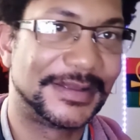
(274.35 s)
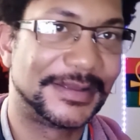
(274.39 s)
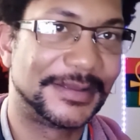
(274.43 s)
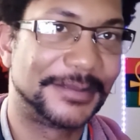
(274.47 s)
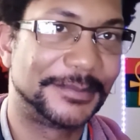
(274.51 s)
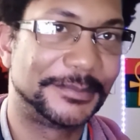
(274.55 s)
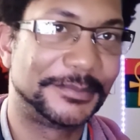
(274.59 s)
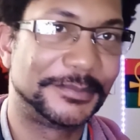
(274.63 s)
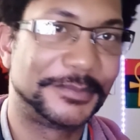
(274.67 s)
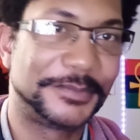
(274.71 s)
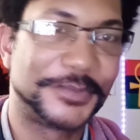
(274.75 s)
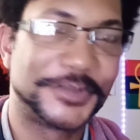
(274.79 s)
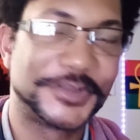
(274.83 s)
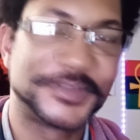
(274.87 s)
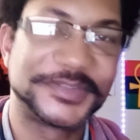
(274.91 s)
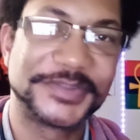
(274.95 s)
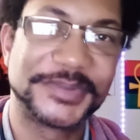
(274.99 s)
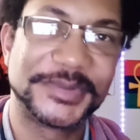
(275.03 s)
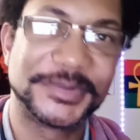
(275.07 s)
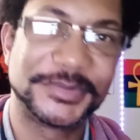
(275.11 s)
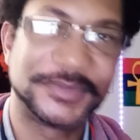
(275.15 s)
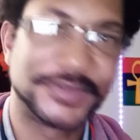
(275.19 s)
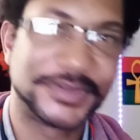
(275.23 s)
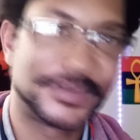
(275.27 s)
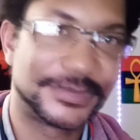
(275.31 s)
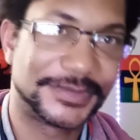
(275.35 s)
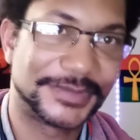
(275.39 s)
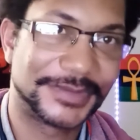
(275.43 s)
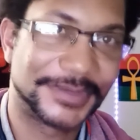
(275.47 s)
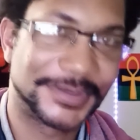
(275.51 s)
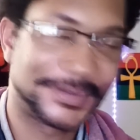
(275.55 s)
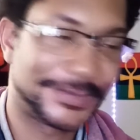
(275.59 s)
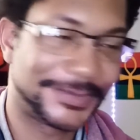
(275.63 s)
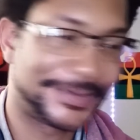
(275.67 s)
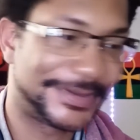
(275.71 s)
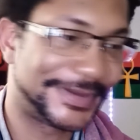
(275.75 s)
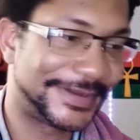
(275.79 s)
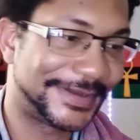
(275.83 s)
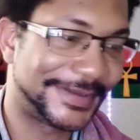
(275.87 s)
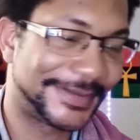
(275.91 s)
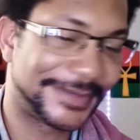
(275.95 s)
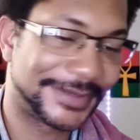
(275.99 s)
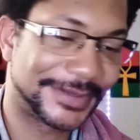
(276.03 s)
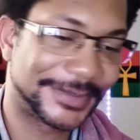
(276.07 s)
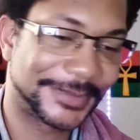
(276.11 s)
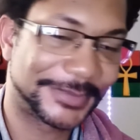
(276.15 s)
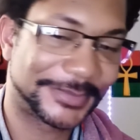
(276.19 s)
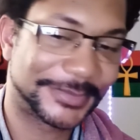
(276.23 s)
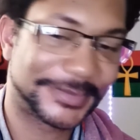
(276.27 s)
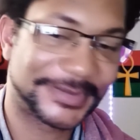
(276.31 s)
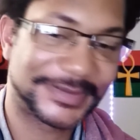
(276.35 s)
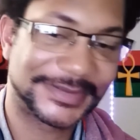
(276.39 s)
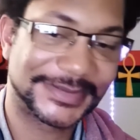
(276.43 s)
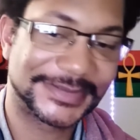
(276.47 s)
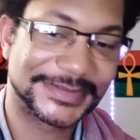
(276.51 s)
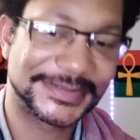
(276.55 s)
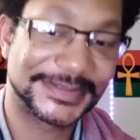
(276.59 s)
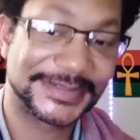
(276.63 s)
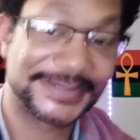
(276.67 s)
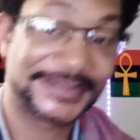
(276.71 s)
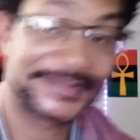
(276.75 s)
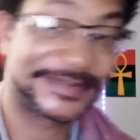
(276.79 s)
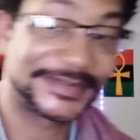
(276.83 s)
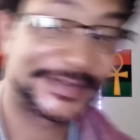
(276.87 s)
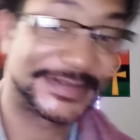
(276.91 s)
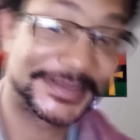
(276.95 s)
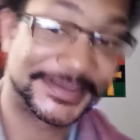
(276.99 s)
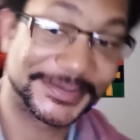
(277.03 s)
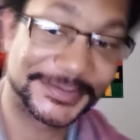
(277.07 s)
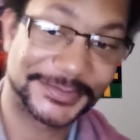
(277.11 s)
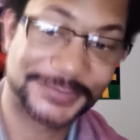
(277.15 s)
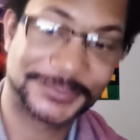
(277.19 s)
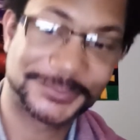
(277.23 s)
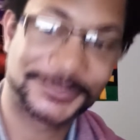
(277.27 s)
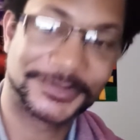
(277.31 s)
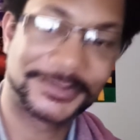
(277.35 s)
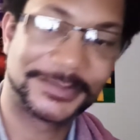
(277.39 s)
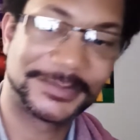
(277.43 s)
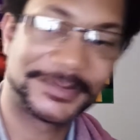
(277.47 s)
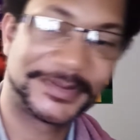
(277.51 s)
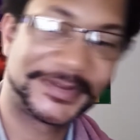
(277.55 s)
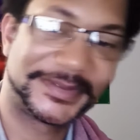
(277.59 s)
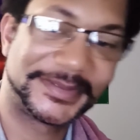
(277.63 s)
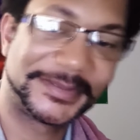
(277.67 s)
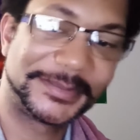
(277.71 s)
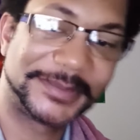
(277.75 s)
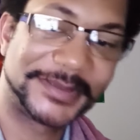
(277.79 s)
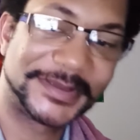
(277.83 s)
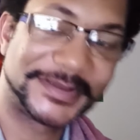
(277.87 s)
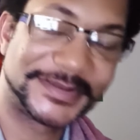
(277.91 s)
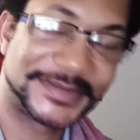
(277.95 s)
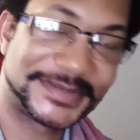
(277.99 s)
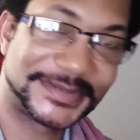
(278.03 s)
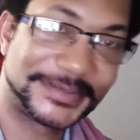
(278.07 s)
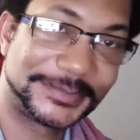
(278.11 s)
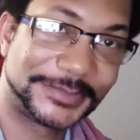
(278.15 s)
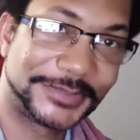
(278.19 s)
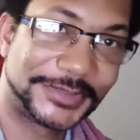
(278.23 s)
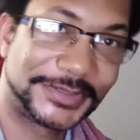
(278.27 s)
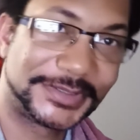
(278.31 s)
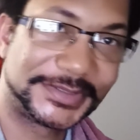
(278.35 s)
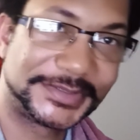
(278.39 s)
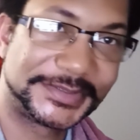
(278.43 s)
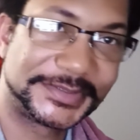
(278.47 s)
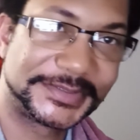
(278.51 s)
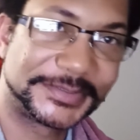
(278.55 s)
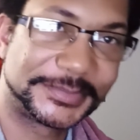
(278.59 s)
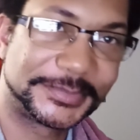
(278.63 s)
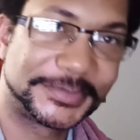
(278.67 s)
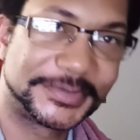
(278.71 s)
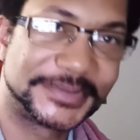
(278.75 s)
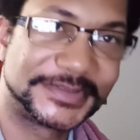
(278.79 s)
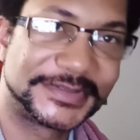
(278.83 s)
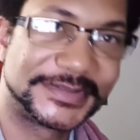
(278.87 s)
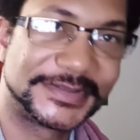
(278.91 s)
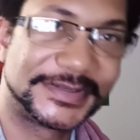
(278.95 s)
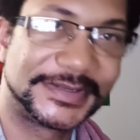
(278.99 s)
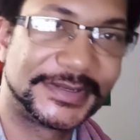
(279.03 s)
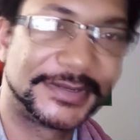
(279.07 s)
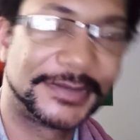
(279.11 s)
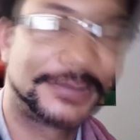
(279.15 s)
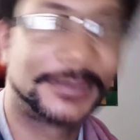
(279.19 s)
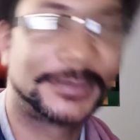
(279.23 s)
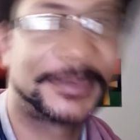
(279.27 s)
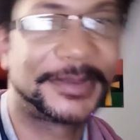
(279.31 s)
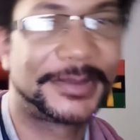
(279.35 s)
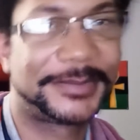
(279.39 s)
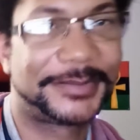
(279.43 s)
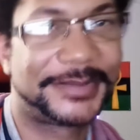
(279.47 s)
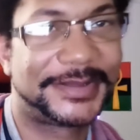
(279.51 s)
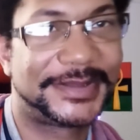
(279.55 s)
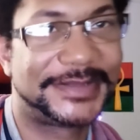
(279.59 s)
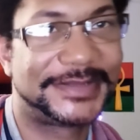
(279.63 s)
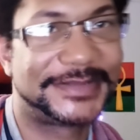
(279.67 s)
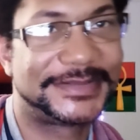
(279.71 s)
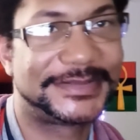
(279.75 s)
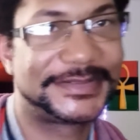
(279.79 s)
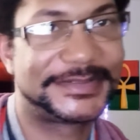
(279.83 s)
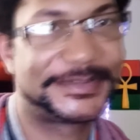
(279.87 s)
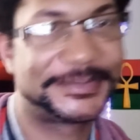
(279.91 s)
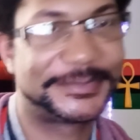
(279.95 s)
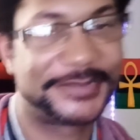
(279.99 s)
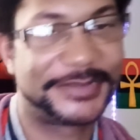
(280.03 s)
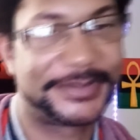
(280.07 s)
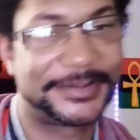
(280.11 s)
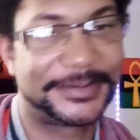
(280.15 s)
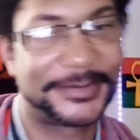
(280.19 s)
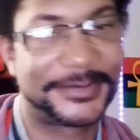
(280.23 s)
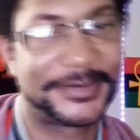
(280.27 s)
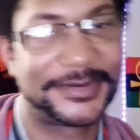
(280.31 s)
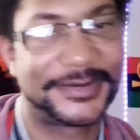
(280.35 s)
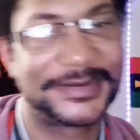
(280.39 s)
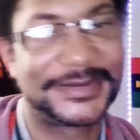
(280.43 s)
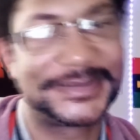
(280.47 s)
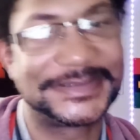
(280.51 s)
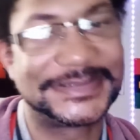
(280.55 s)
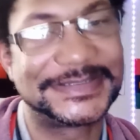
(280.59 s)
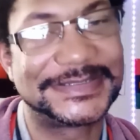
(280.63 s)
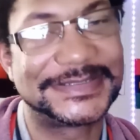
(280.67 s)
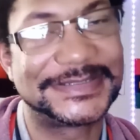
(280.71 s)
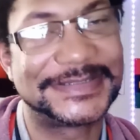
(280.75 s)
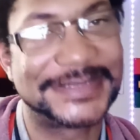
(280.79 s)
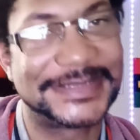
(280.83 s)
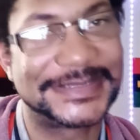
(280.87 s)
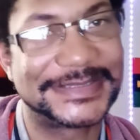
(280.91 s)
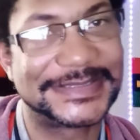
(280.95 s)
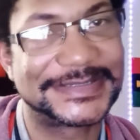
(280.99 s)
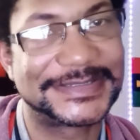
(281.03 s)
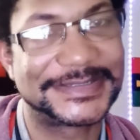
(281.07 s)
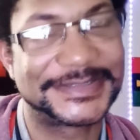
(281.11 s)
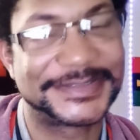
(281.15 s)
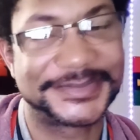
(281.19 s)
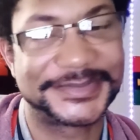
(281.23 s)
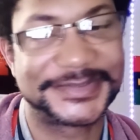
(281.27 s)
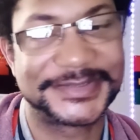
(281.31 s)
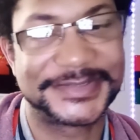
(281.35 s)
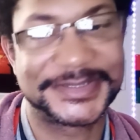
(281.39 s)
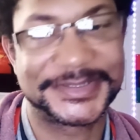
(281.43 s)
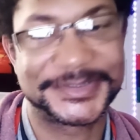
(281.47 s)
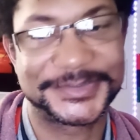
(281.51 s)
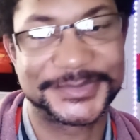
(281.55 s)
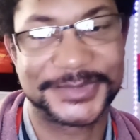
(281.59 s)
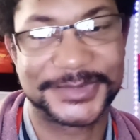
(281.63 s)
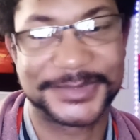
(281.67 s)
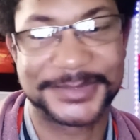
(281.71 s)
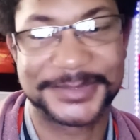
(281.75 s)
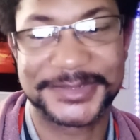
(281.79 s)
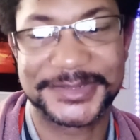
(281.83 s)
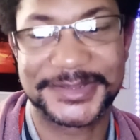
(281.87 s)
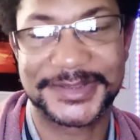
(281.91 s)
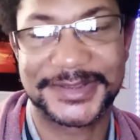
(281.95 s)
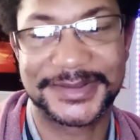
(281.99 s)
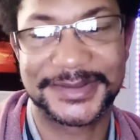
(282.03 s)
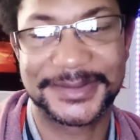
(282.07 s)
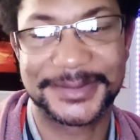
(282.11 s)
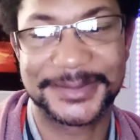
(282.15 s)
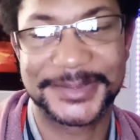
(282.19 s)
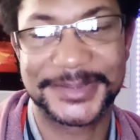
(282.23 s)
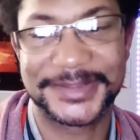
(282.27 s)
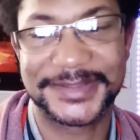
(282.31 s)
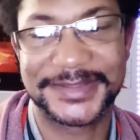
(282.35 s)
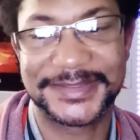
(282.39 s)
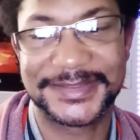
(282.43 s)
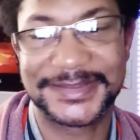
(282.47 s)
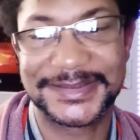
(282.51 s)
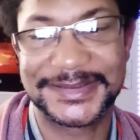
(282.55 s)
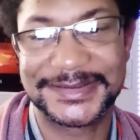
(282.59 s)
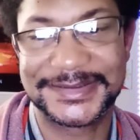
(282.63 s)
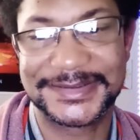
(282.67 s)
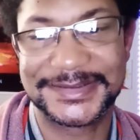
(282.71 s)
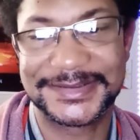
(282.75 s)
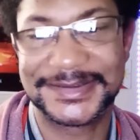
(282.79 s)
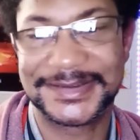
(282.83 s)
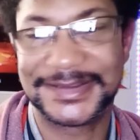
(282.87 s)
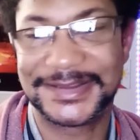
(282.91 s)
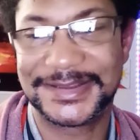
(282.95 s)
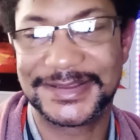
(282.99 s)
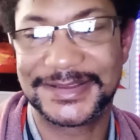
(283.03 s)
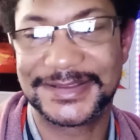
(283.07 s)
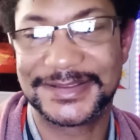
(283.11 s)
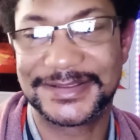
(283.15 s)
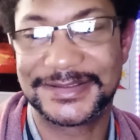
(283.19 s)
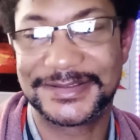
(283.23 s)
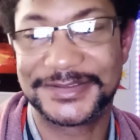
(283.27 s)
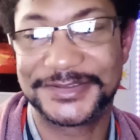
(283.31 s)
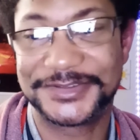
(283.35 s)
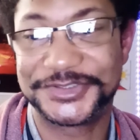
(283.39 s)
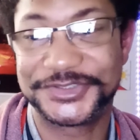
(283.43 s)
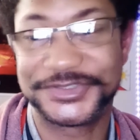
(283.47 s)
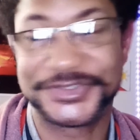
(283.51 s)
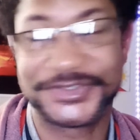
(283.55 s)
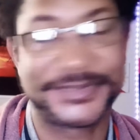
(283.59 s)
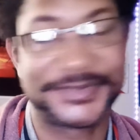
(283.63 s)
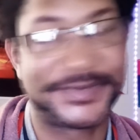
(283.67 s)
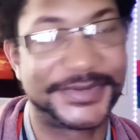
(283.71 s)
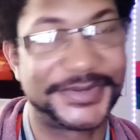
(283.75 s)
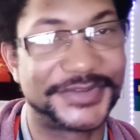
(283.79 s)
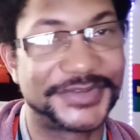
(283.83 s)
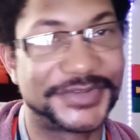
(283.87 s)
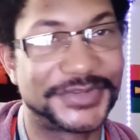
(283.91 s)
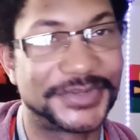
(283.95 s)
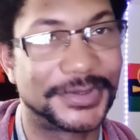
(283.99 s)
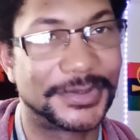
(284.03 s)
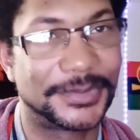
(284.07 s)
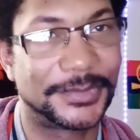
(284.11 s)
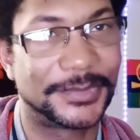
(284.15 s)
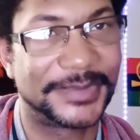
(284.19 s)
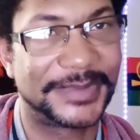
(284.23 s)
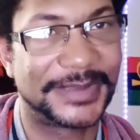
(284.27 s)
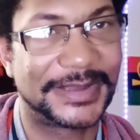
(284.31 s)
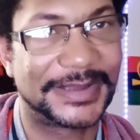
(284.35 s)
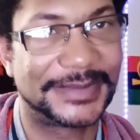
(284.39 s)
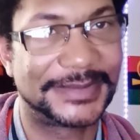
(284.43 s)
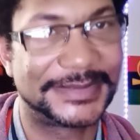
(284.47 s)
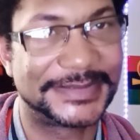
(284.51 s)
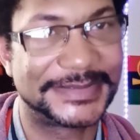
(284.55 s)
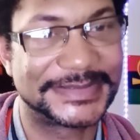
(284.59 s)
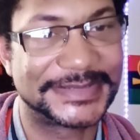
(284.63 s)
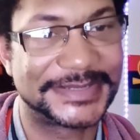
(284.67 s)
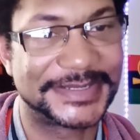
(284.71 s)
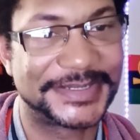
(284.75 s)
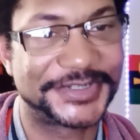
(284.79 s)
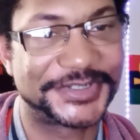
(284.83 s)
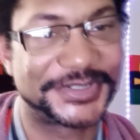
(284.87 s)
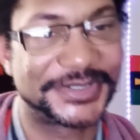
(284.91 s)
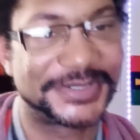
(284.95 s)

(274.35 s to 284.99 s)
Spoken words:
Most people don't know anything about politics. They know more about the bouncing ball in sports than they know about politics. But America today still does what I'm talking about. They did hundreds of years ago with colonization.